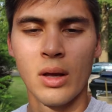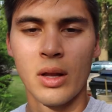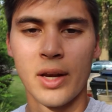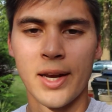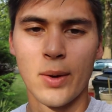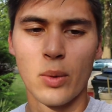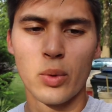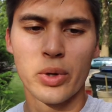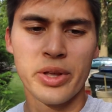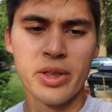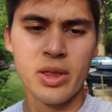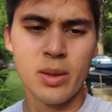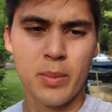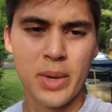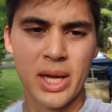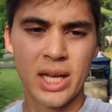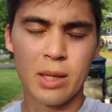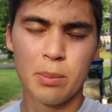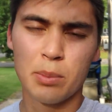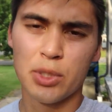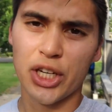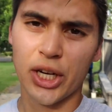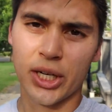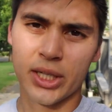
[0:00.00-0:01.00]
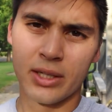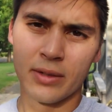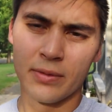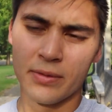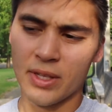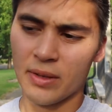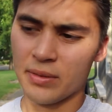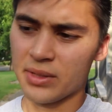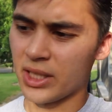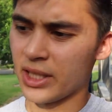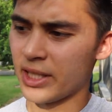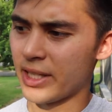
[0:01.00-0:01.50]
Now, one of the main objectives
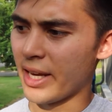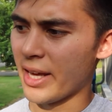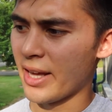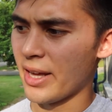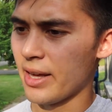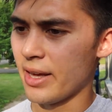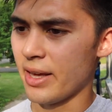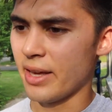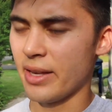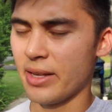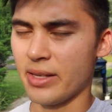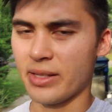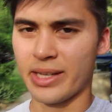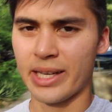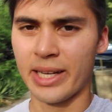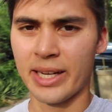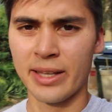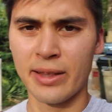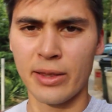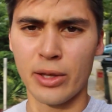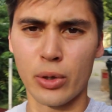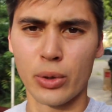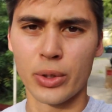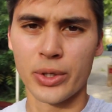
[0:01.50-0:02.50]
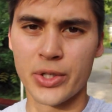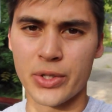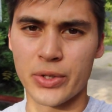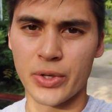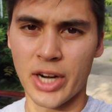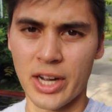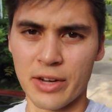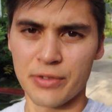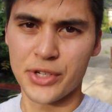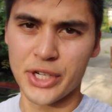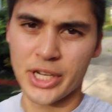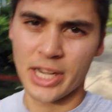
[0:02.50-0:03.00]
of today is getting the old
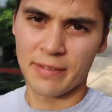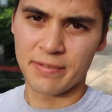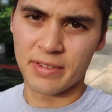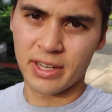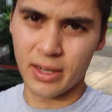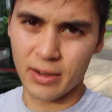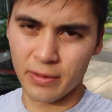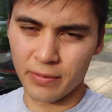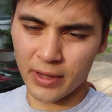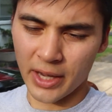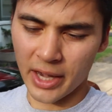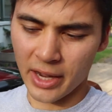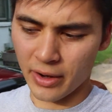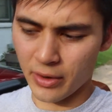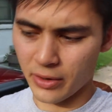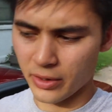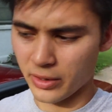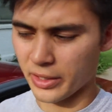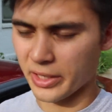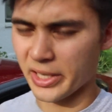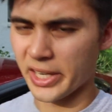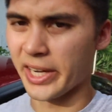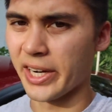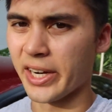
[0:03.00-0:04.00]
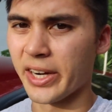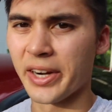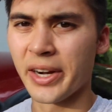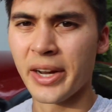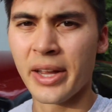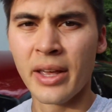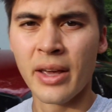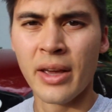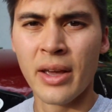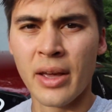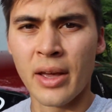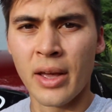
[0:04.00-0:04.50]
drive shaft out of Carroll here.
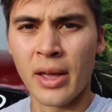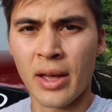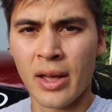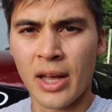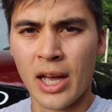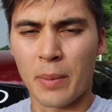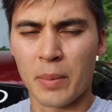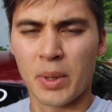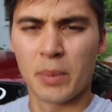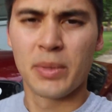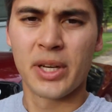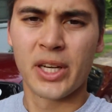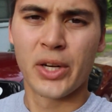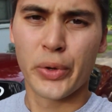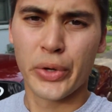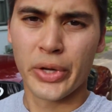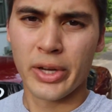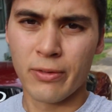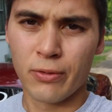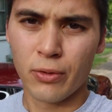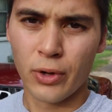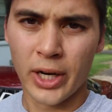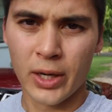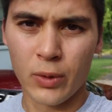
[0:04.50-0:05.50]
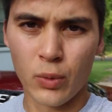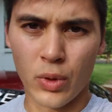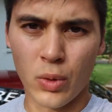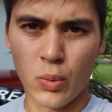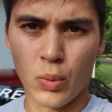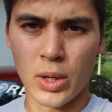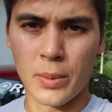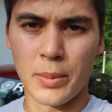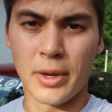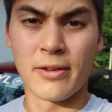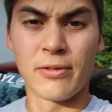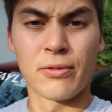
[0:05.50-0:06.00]
I'm going to be doing a trade with
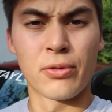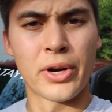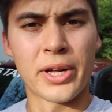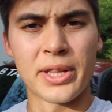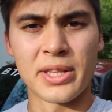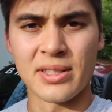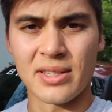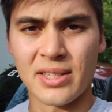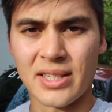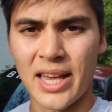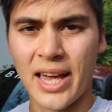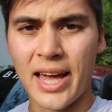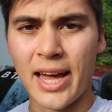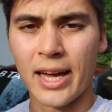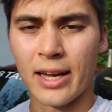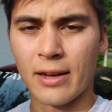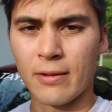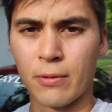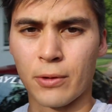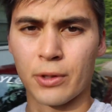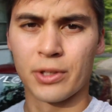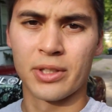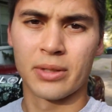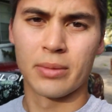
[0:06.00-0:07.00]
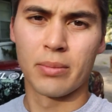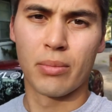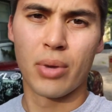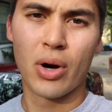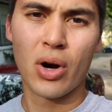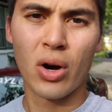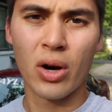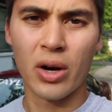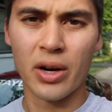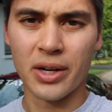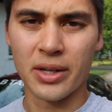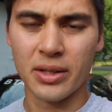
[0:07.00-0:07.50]
one of my friends, Zach, for some
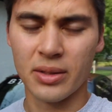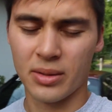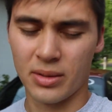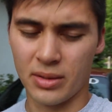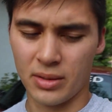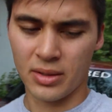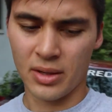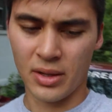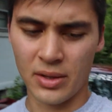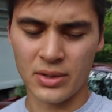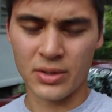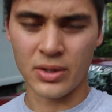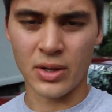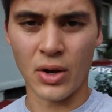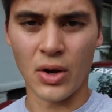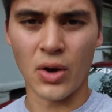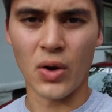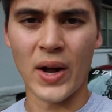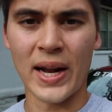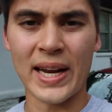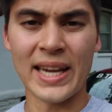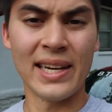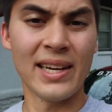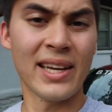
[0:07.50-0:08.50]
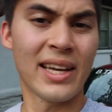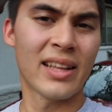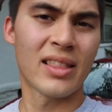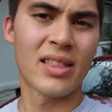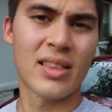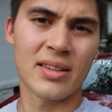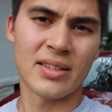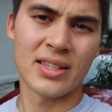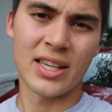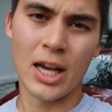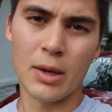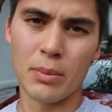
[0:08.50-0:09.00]
parts, so I need to get
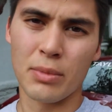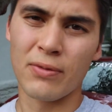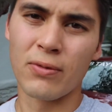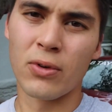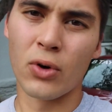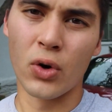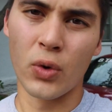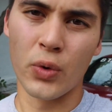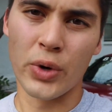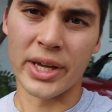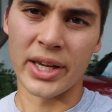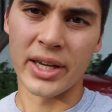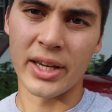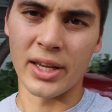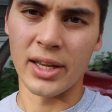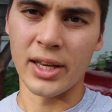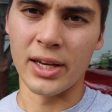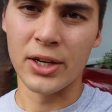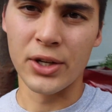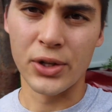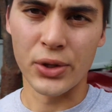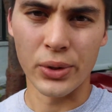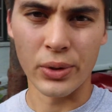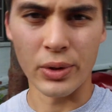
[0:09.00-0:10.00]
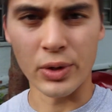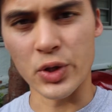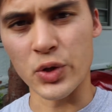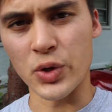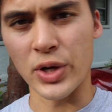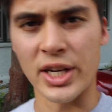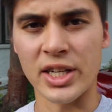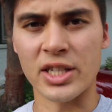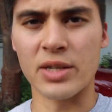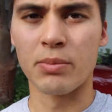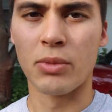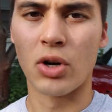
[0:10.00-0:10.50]
this out before we can do the
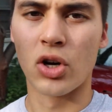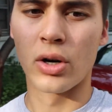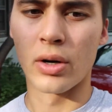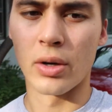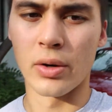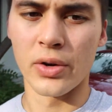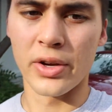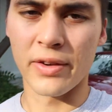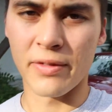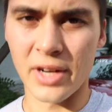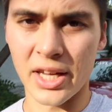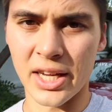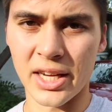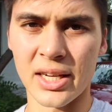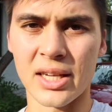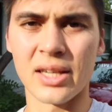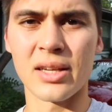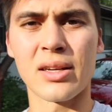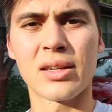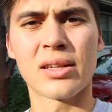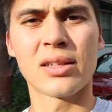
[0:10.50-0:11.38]
trade tomorrow evening.